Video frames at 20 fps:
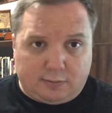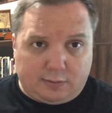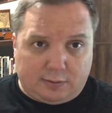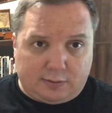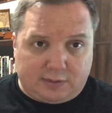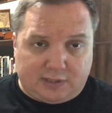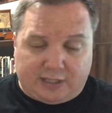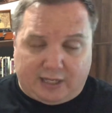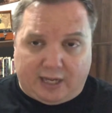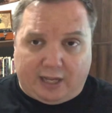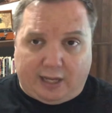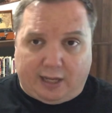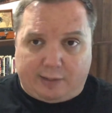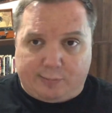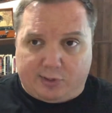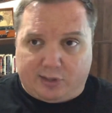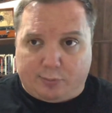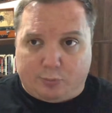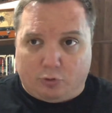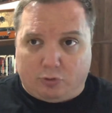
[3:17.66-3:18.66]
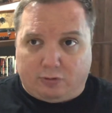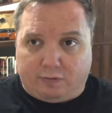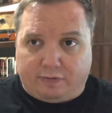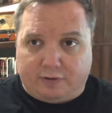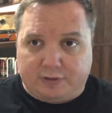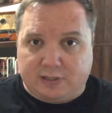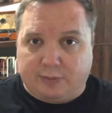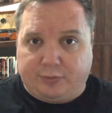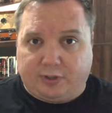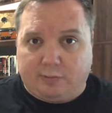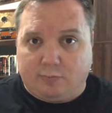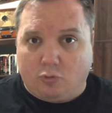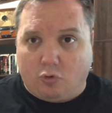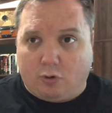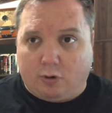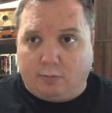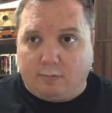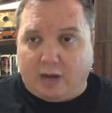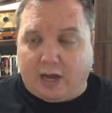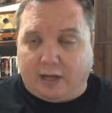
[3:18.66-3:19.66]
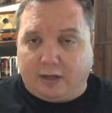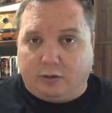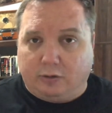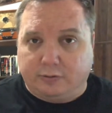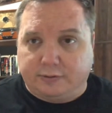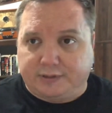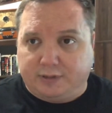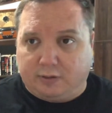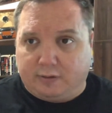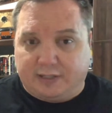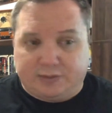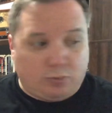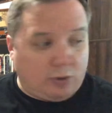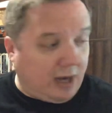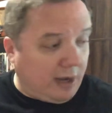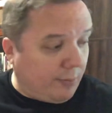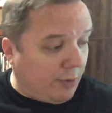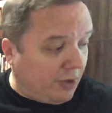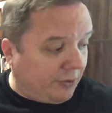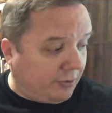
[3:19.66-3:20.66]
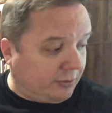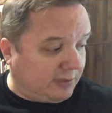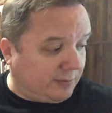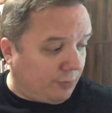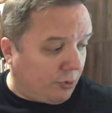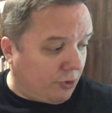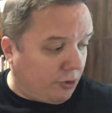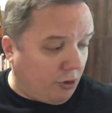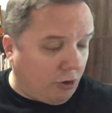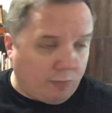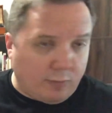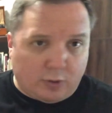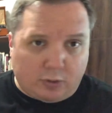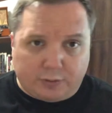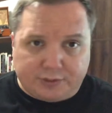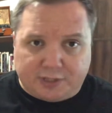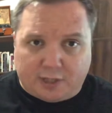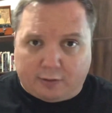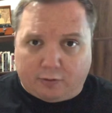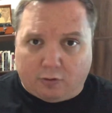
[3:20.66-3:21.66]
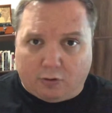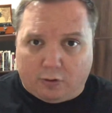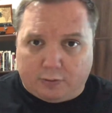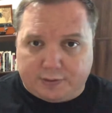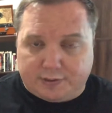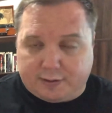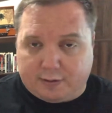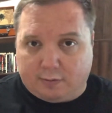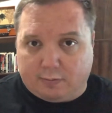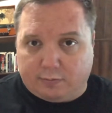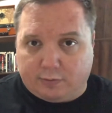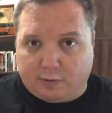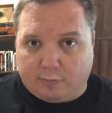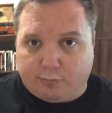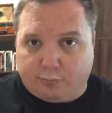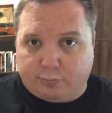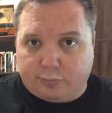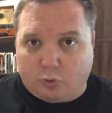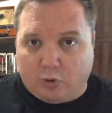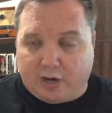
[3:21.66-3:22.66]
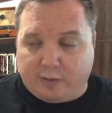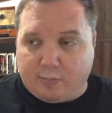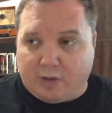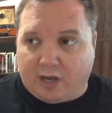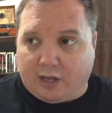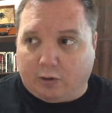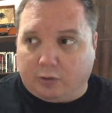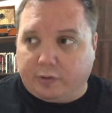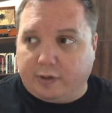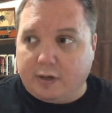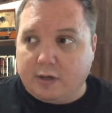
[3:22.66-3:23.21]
Today I'm in the mood for something more mild, so that's why I bought those Perdomo Sun-Growns. They're quite mild.